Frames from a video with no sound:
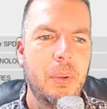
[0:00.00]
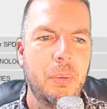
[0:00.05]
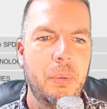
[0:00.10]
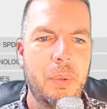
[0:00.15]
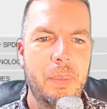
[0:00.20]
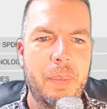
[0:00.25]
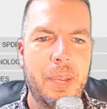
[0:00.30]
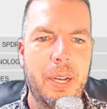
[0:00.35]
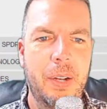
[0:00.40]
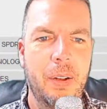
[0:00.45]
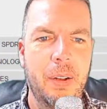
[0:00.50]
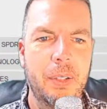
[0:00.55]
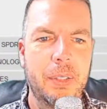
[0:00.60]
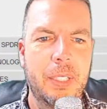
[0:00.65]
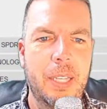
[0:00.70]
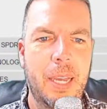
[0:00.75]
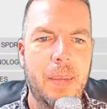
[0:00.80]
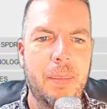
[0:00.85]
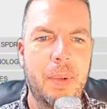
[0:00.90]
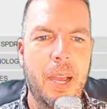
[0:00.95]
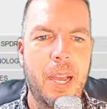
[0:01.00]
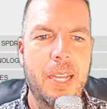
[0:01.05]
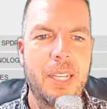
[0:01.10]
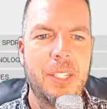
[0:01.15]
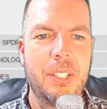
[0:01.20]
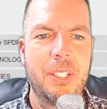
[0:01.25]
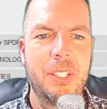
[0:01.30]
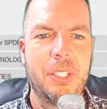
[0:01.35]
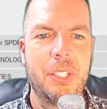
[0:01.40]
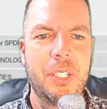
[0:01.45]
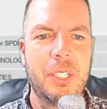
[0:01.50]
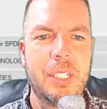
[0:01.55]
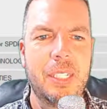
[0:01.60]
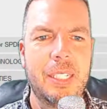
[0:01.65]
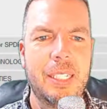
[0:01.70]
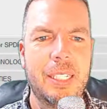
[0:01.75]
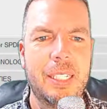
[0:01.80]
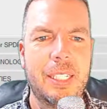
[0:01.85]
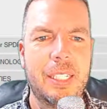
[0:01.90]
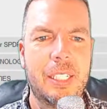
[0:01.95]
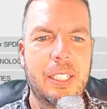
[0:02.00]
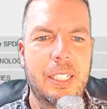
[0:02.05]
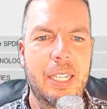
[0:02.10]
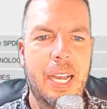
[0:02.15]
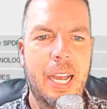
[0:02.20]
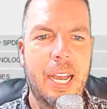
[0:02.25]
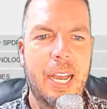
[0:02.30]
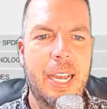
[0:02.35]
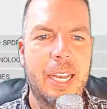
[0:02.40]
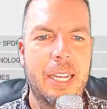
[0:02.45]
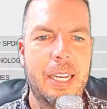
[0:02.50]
we made all-time highs just shy